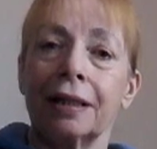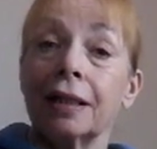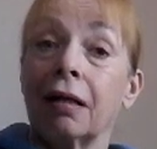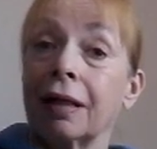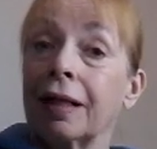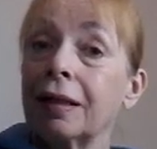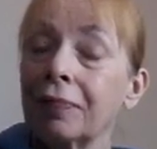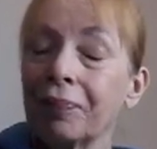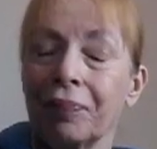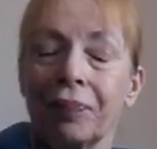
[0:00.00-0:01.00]
attire.
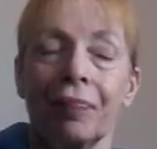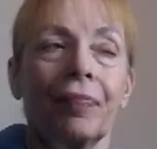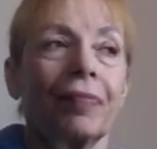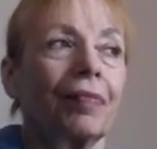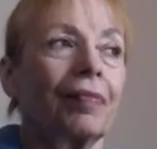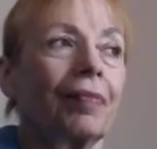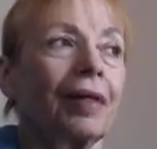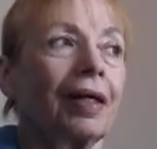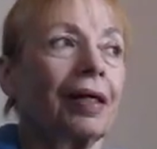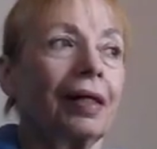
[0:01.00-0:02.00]

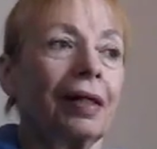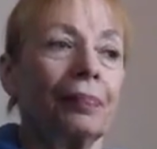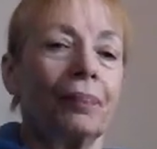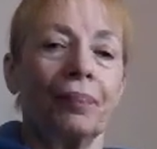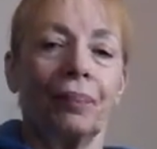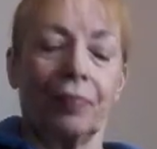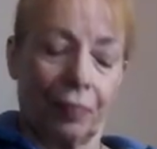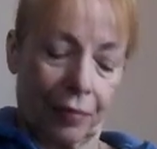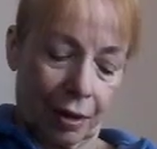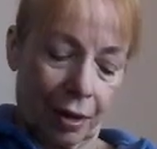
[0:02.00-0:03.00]
I'm
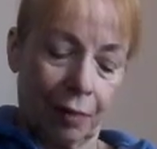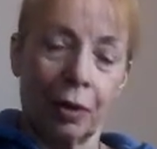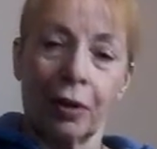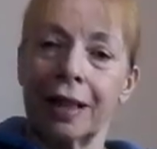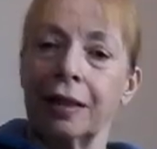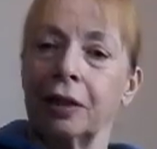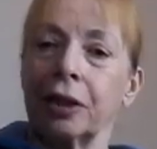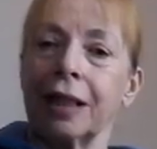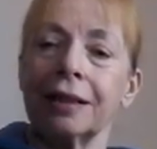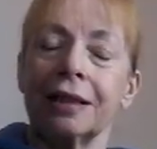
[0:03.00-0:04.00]
not getting
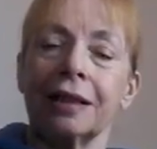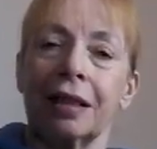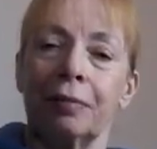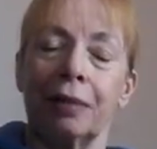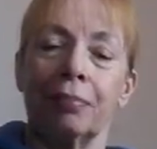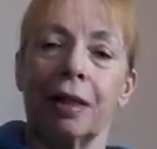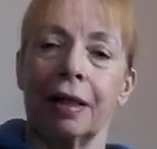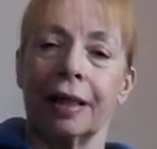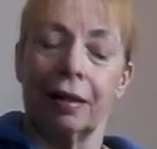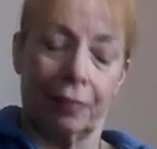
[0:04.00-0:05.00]
dressed. I'm in
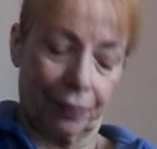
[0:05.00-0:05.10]
my, what